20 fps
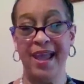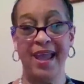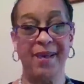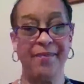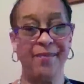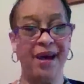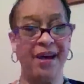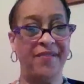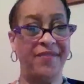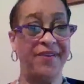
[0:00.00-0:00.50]

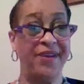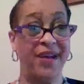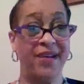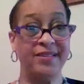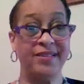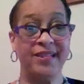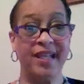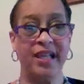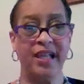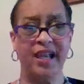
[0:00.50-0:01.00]
And my
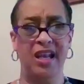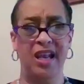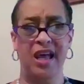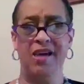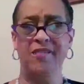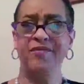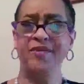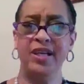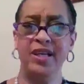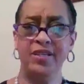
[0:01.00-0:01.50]
fiance
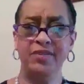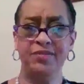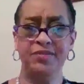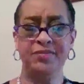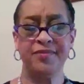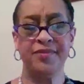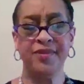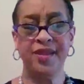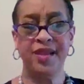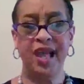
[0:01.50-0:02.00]
loved it.
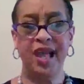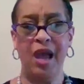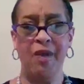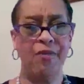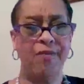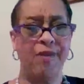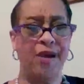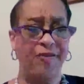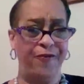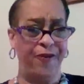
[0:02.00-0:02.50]
And
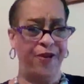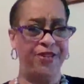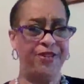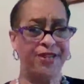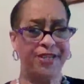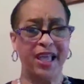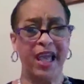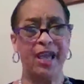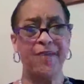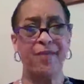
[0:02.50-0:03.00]
when my friends
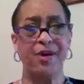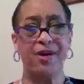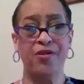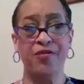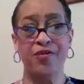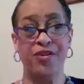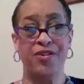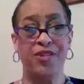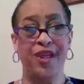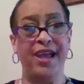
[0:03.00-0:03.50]
came
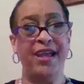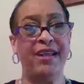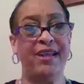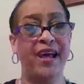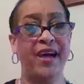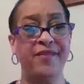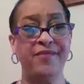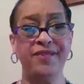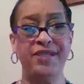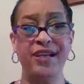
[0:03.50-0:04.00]
over, they
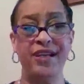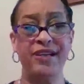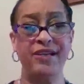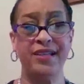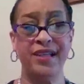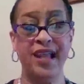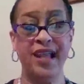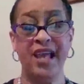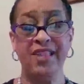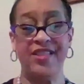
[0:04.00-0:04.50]
loved it.
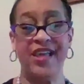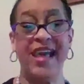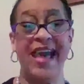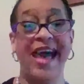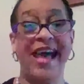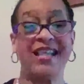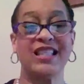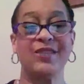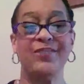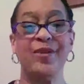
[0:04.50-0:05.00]
They
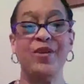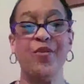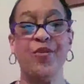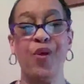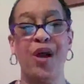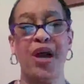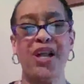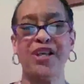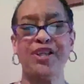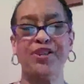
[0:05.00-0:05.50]
asked me,
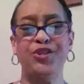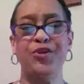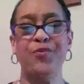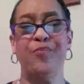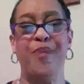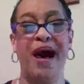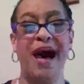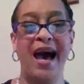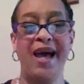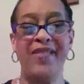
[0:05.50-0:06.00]
"Where did you
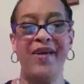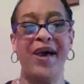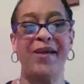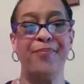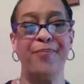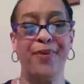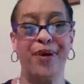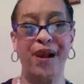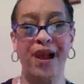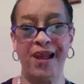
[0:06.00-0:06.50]
buy
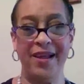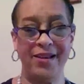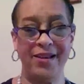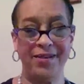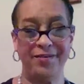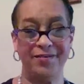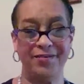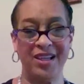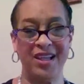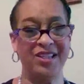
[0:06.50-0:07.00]
that bread?"
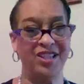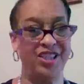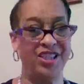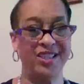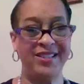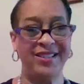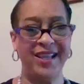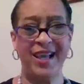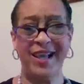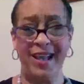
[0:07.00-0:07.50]
And she
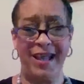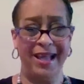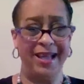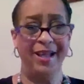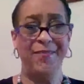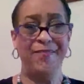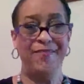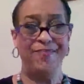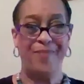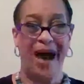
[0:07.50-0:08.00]
said, "I
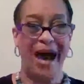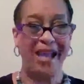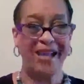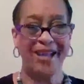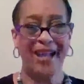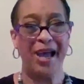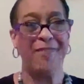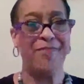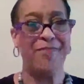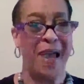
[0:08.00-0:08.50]
didn't buy
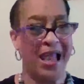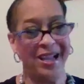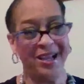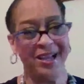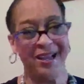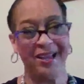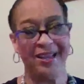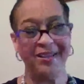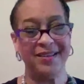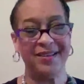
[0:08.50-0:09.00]
it, I
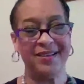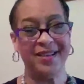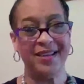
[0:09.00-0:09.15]
made it."